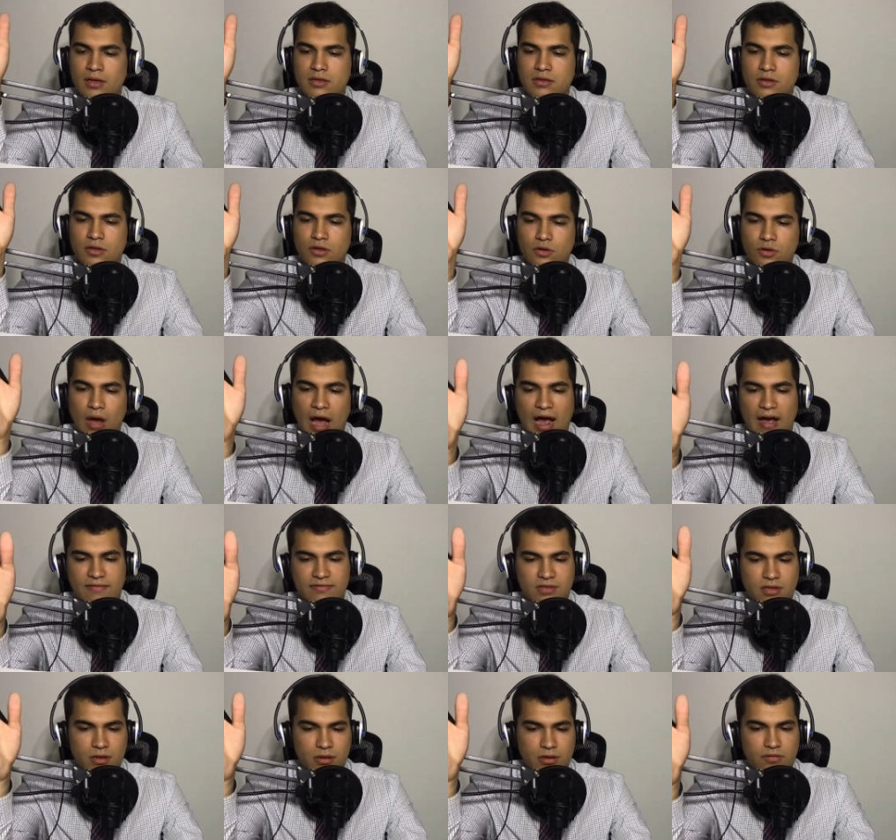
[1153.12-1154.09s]
You have
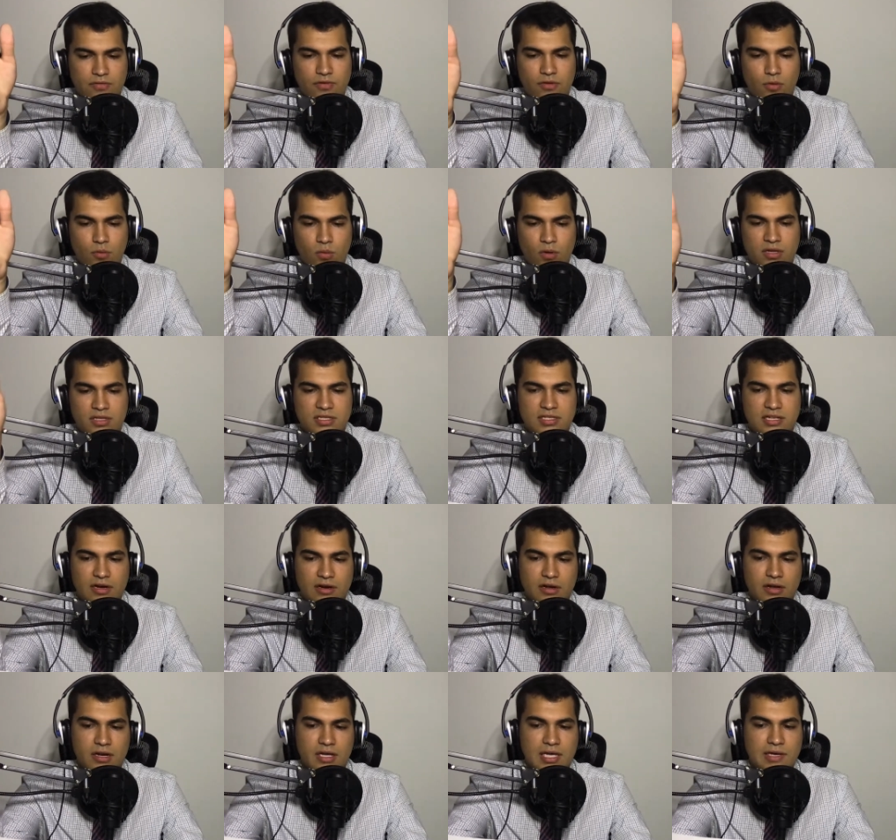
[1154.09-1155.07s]
to look for the ones that are
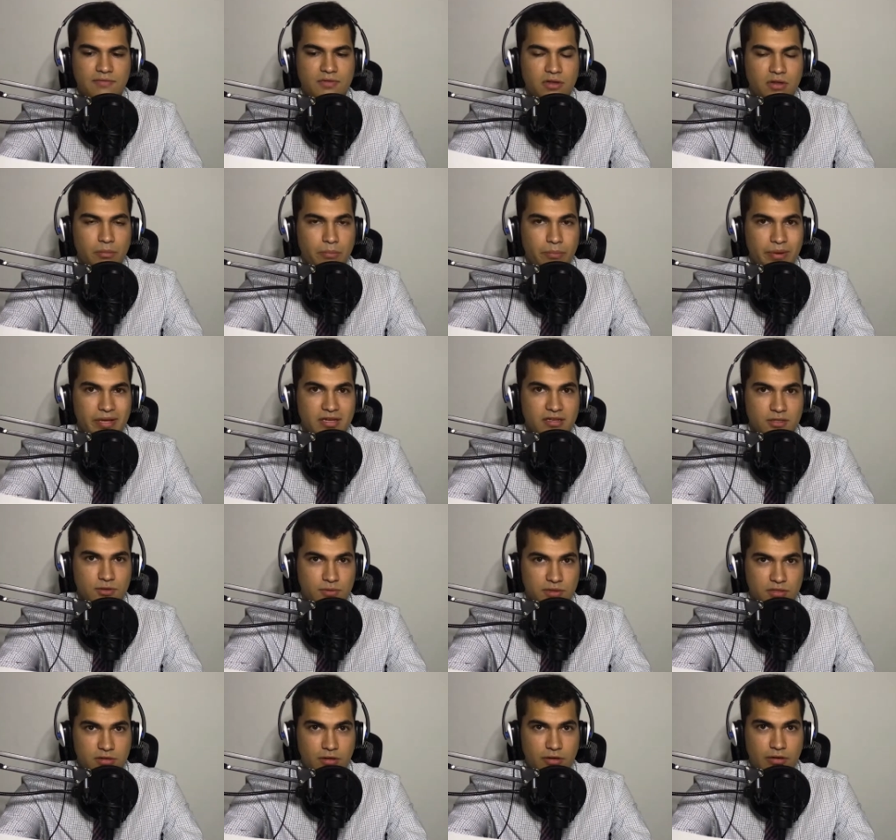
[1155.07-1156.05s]
going to give you the biggest
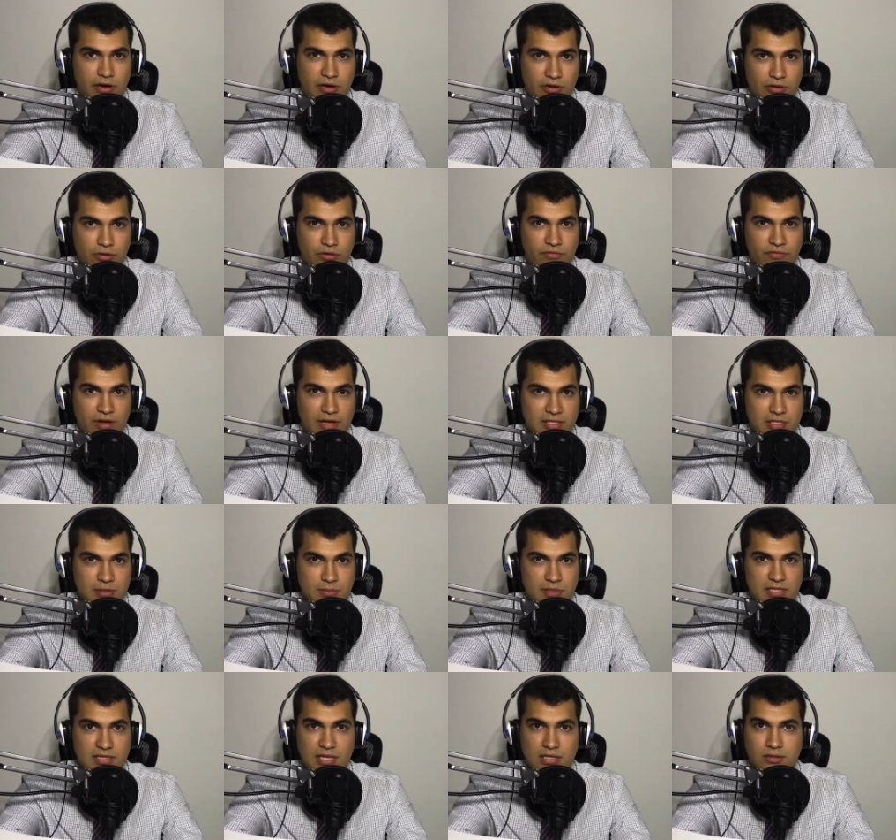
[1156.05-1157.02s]
return on your
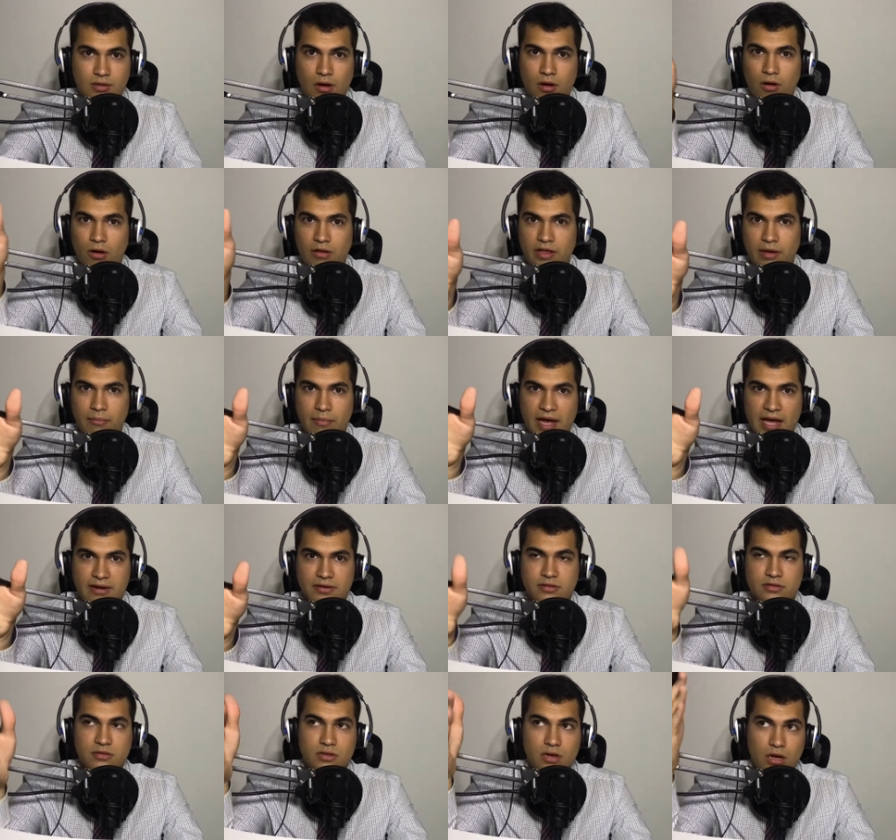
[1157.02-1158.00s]
investment. That's all that
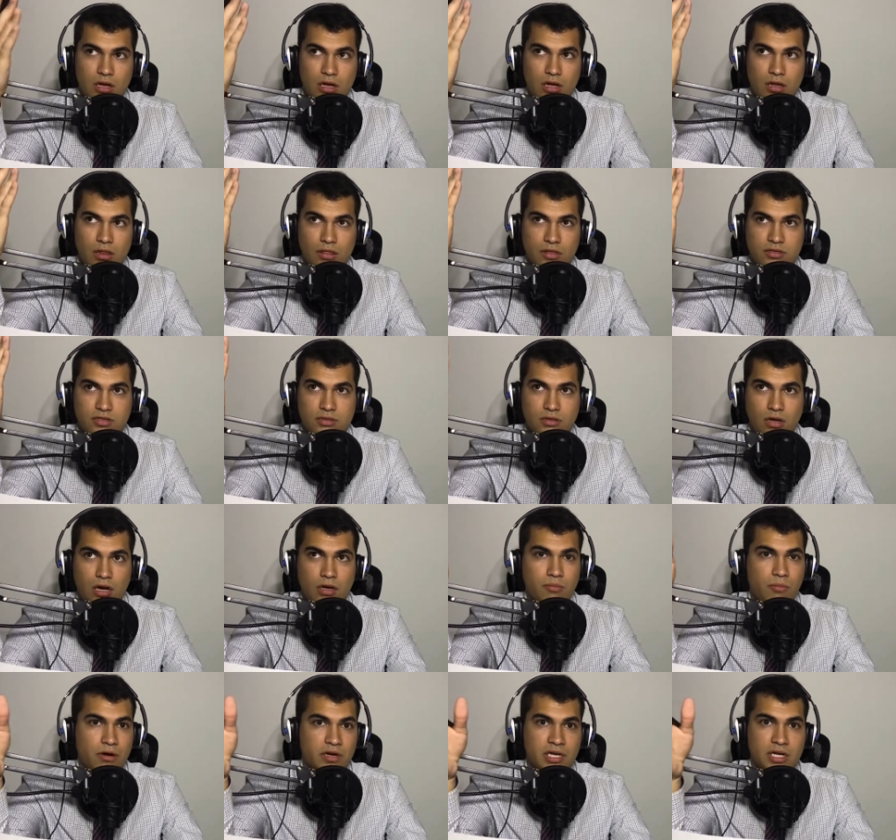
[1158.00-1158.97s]
matters. The stock
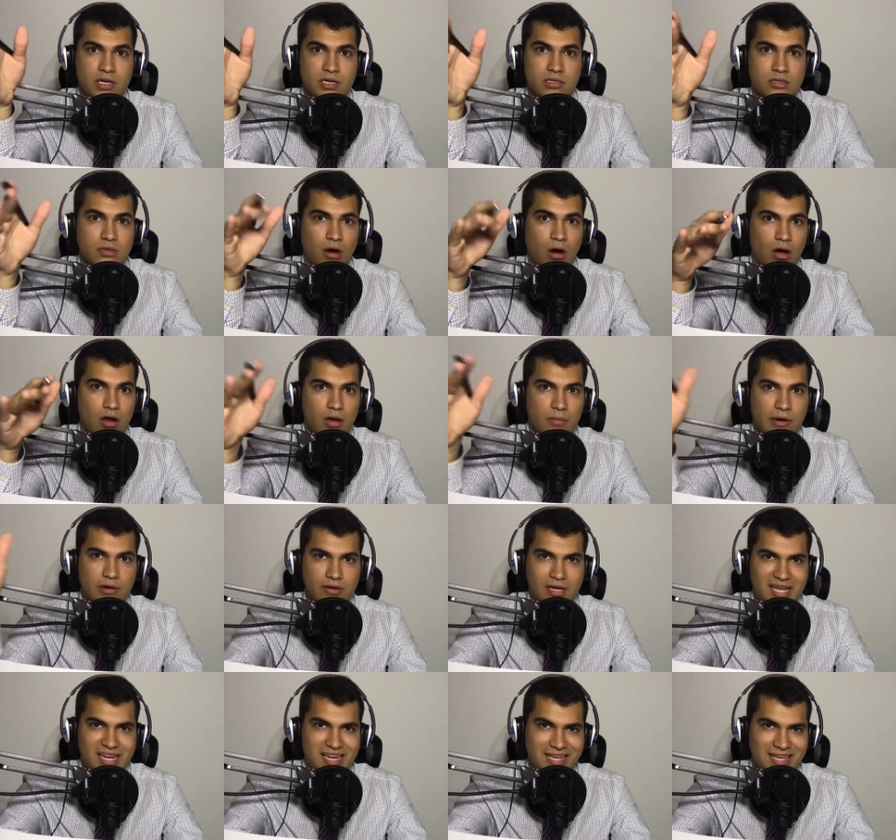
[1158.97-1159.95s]
market is all about
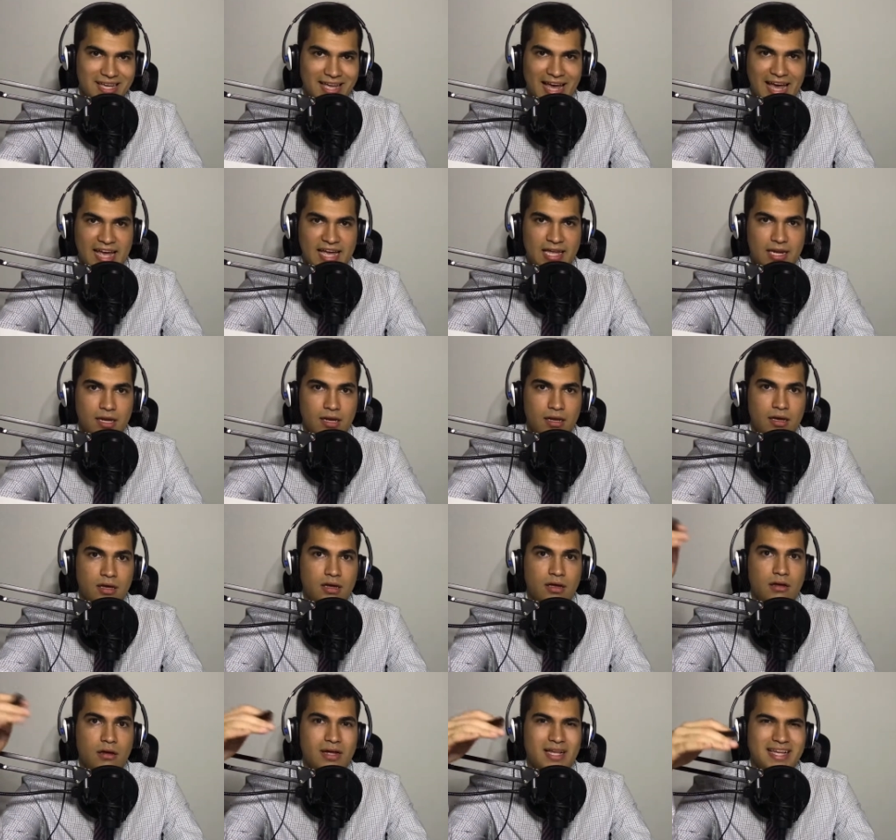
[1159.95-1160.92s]
gaining
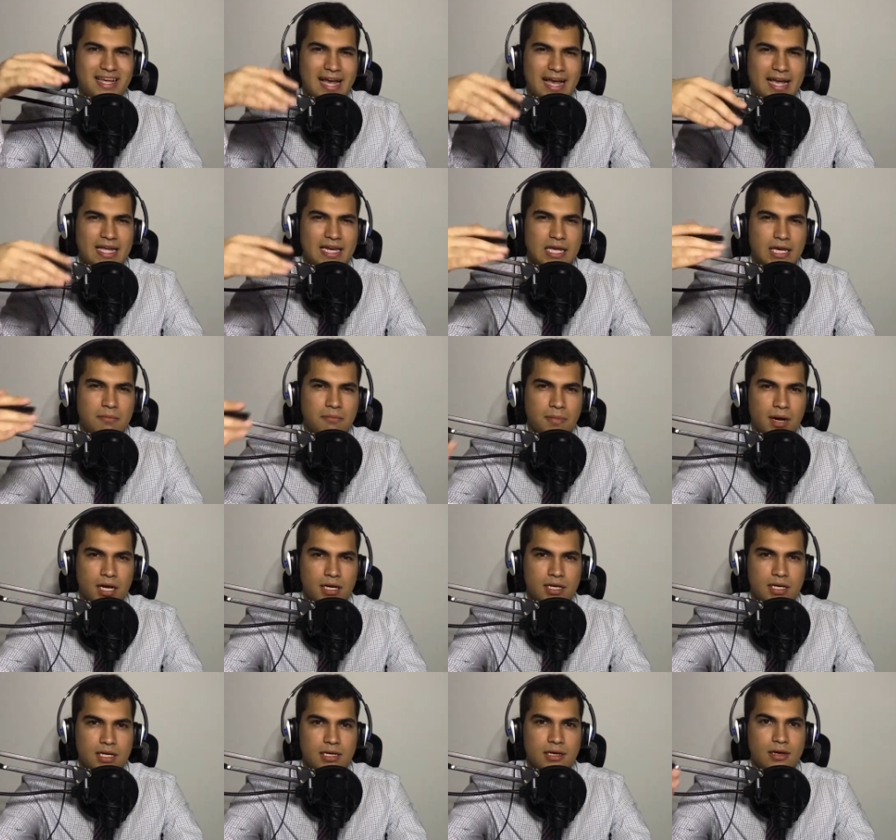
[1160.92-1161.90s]

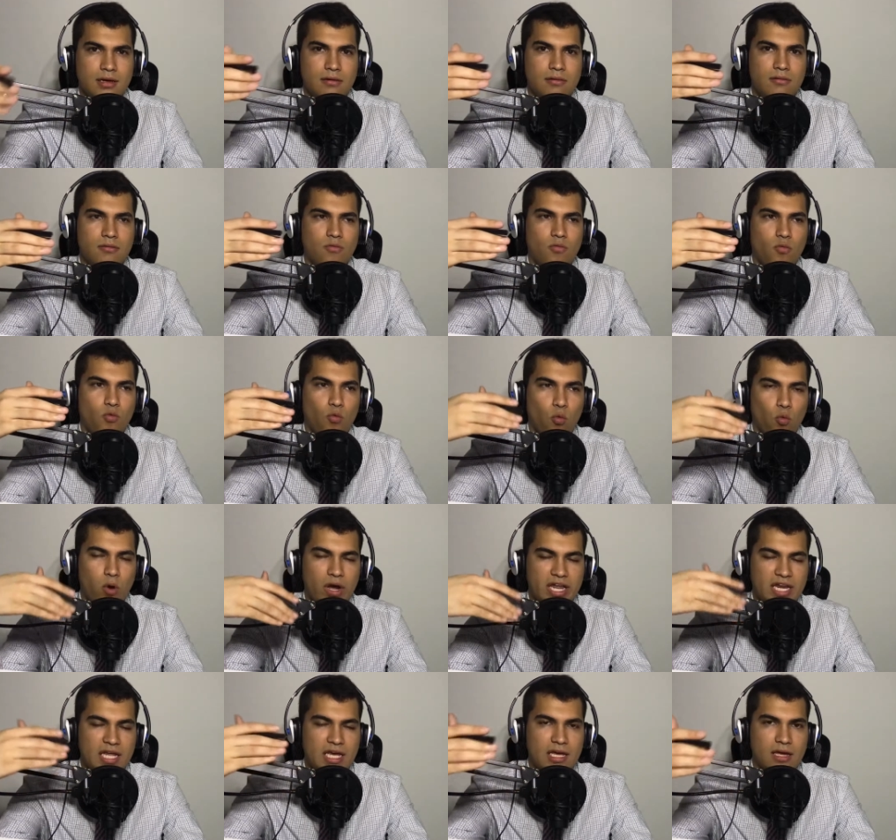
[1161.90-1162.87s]
money,
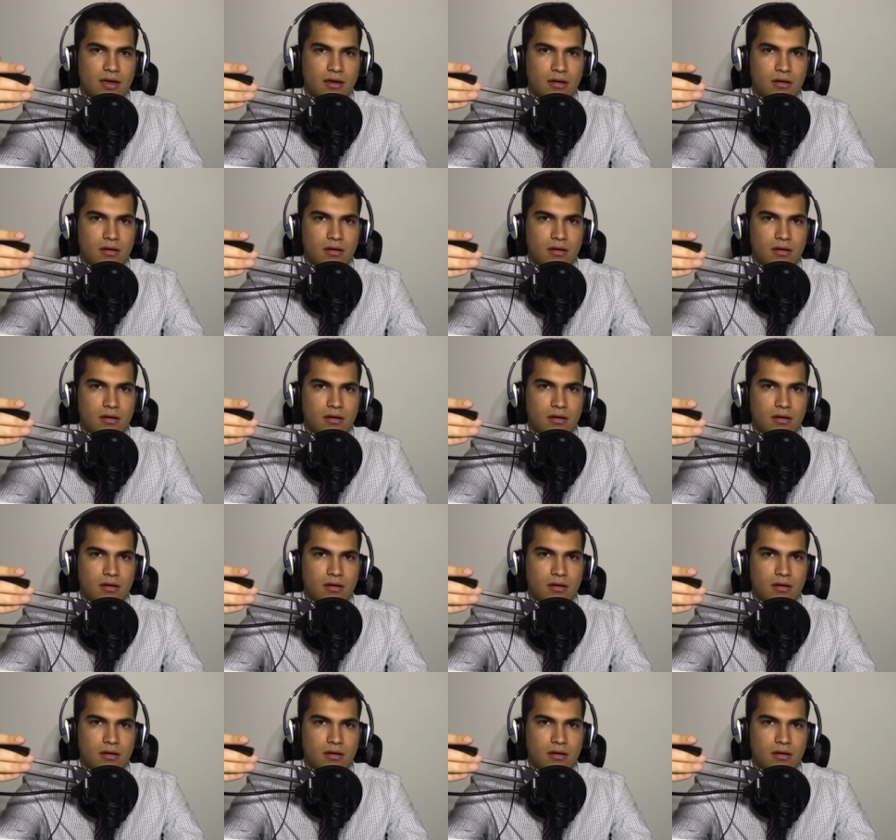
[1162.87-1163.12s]
winning,